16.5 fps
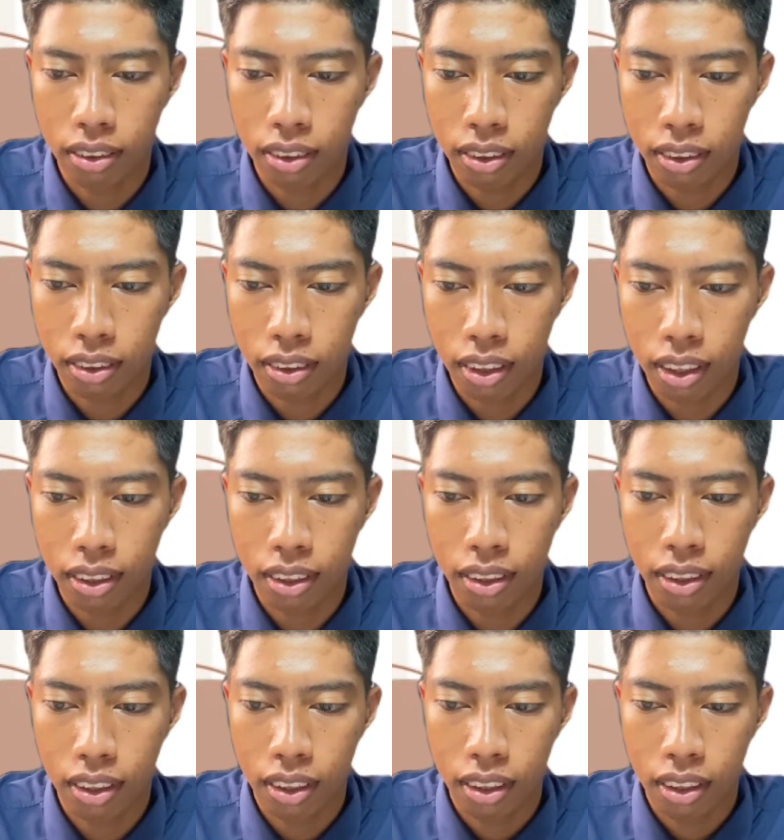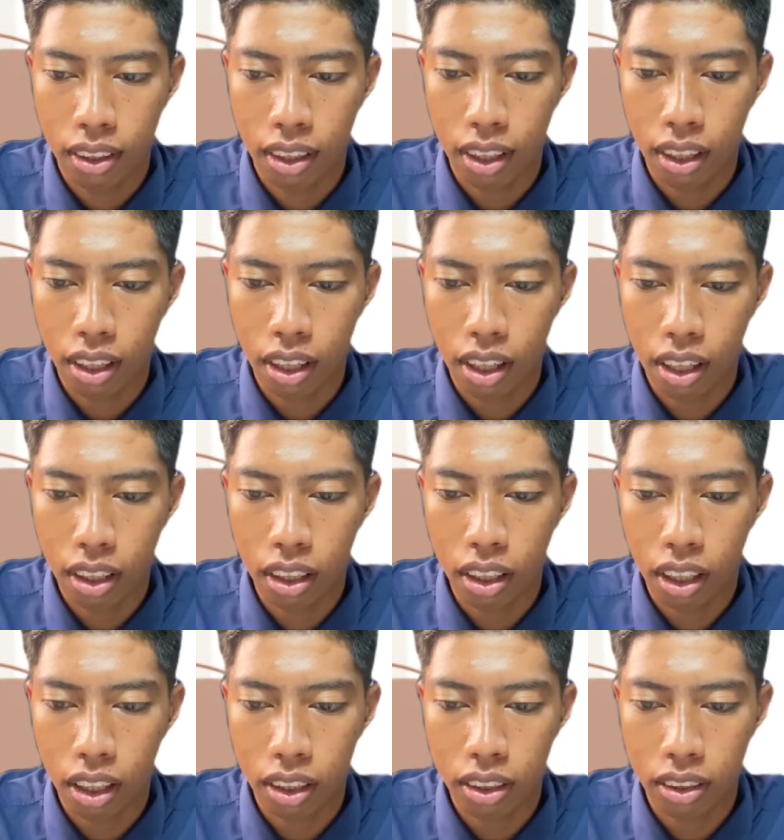seeds that are
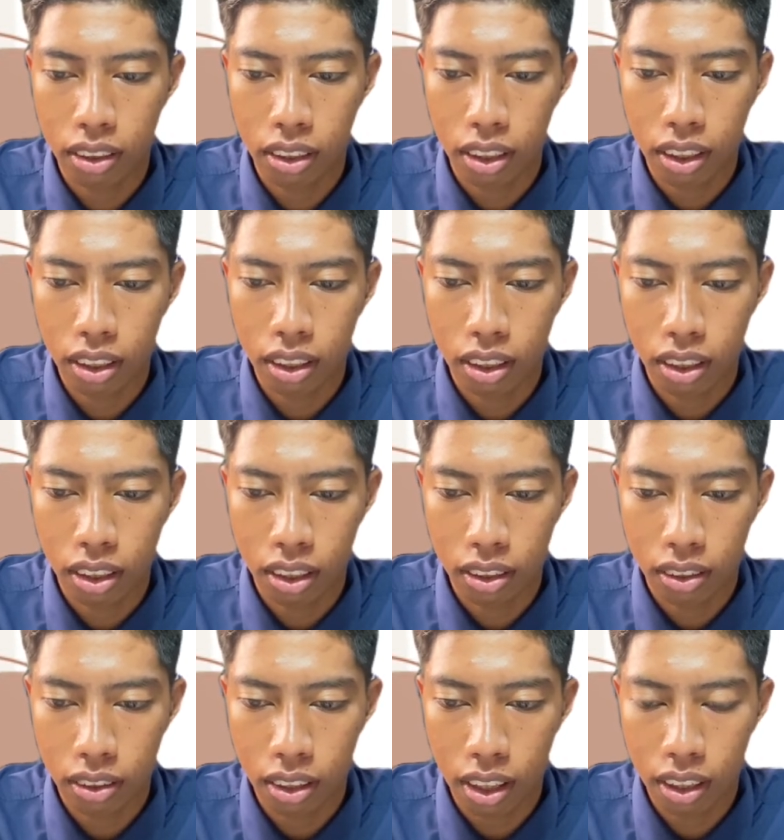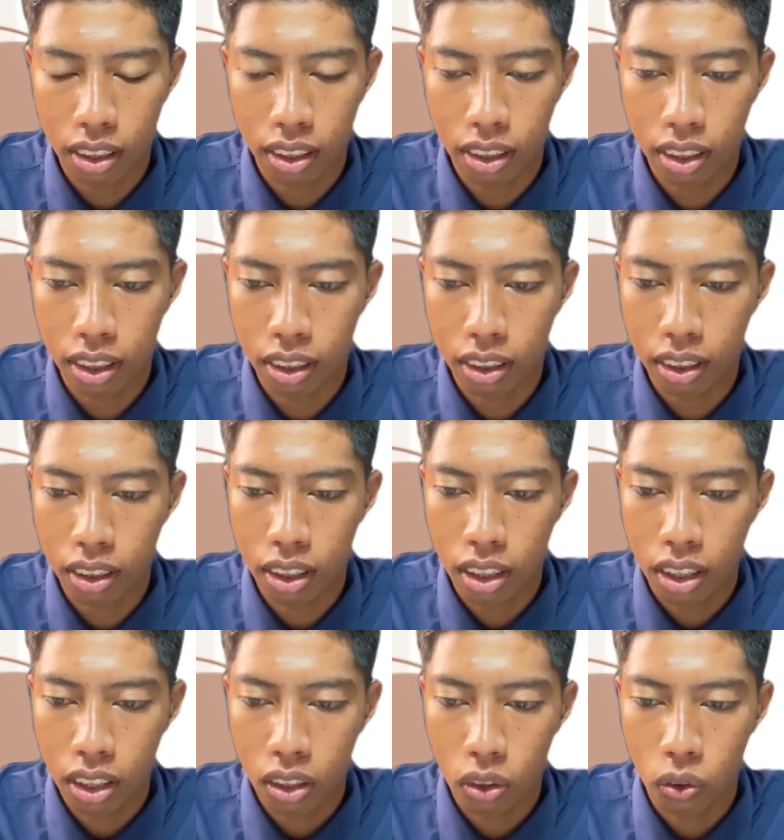highly resilient
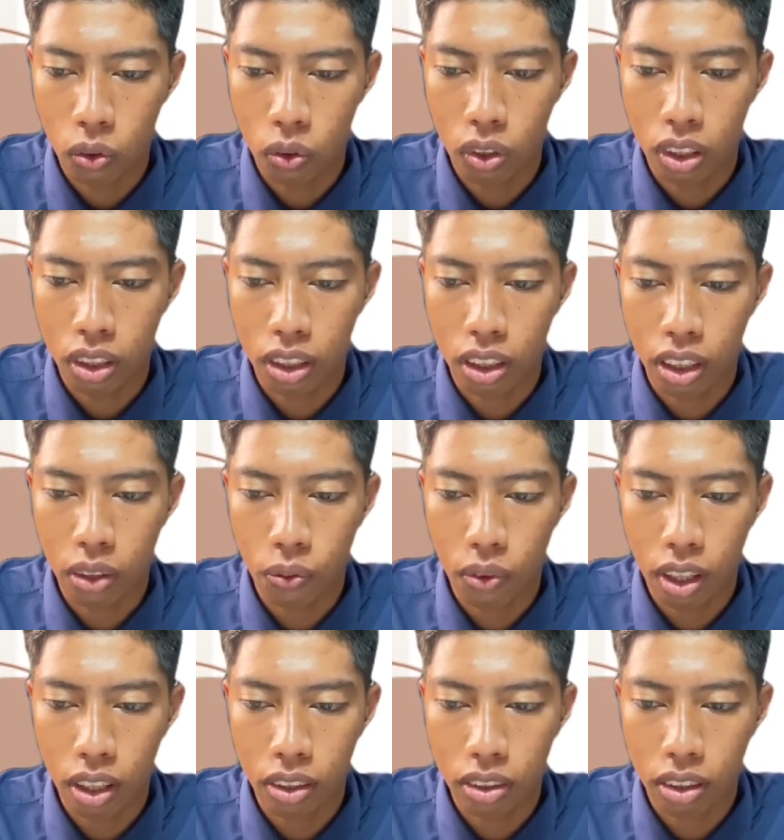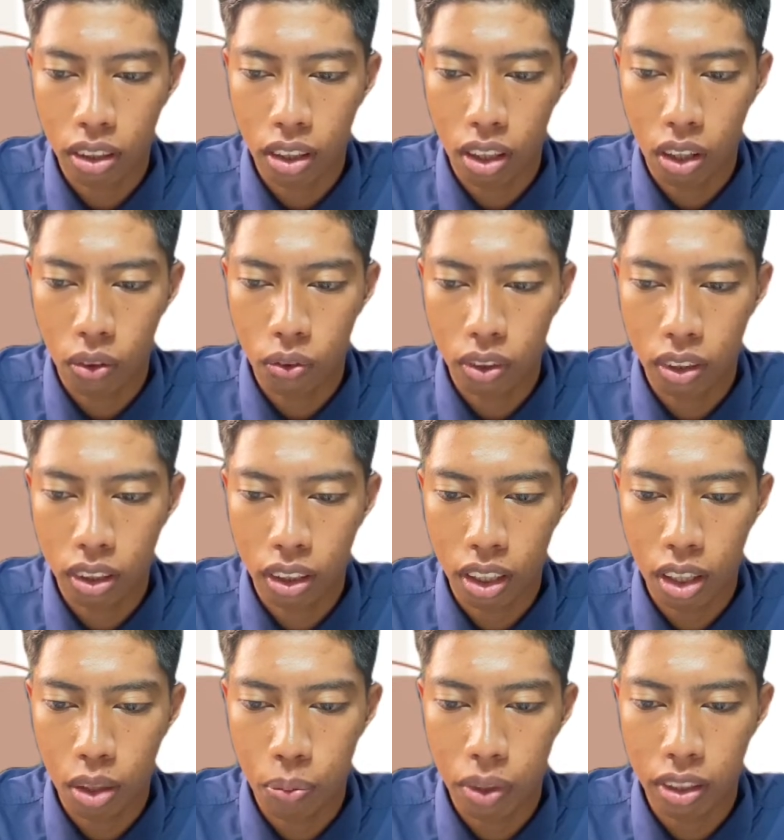to the effects of
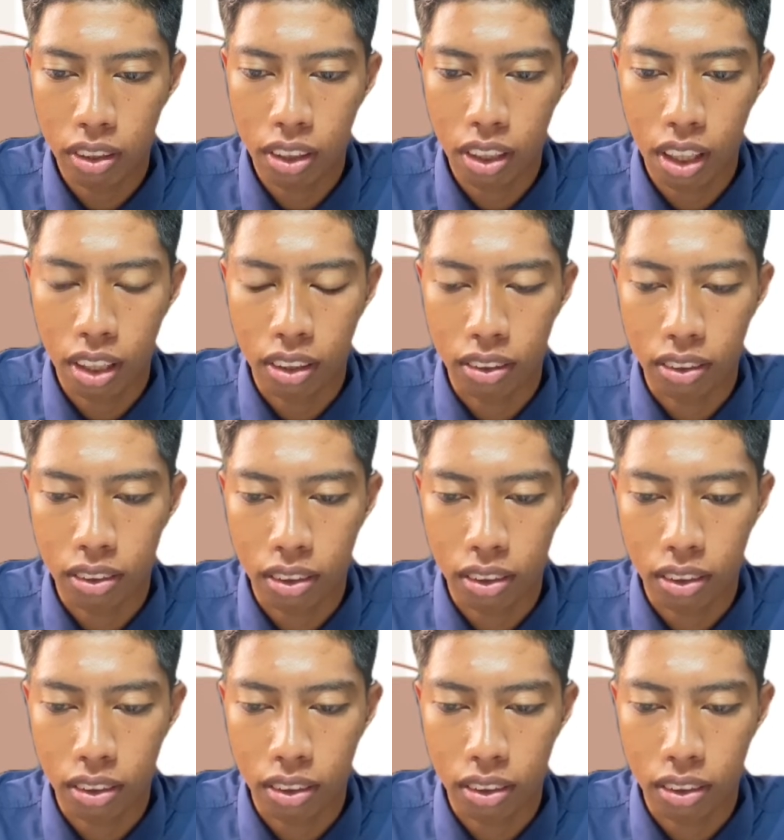climate change.